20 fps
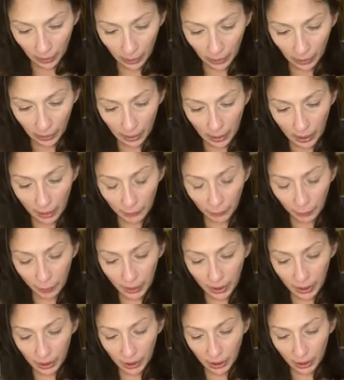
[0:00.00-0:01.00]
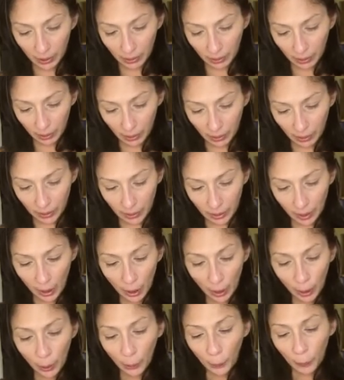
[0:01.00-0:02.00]
affirmation is,
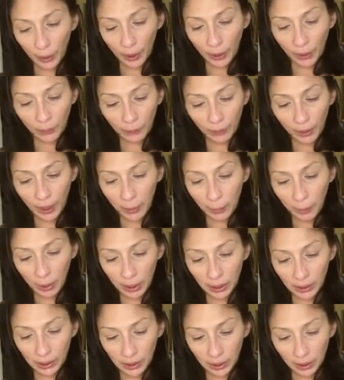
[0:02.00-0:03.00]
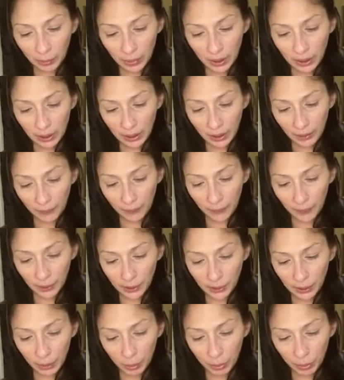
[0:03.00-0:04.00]
when threatened by demons, I fiercely
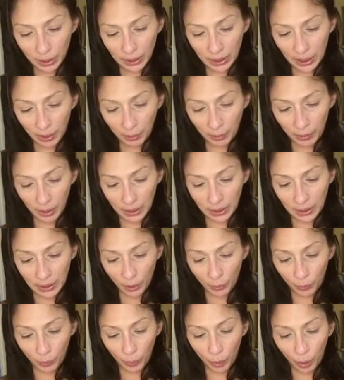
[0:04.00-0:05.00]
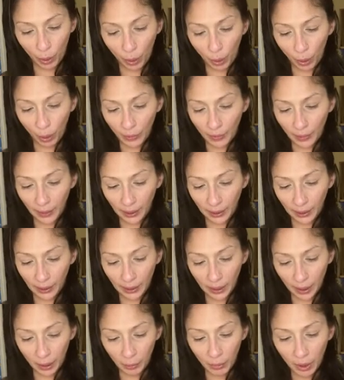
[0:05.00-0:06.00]
protect myself with all that I am,